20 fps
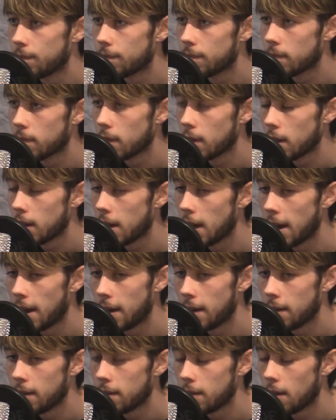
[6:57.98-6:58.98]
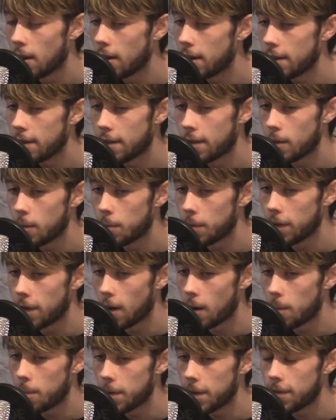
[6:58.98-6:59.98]
one for me right now. Yeah, no, he's super
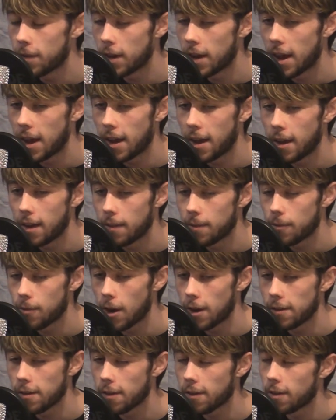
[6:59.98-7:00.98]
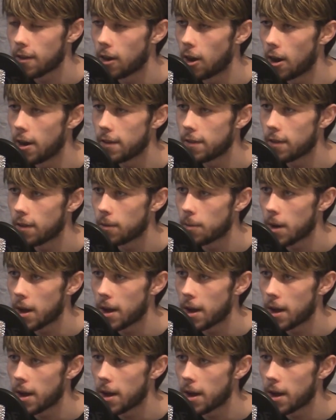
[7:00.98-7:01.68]
dope. Even Francis and the Lights as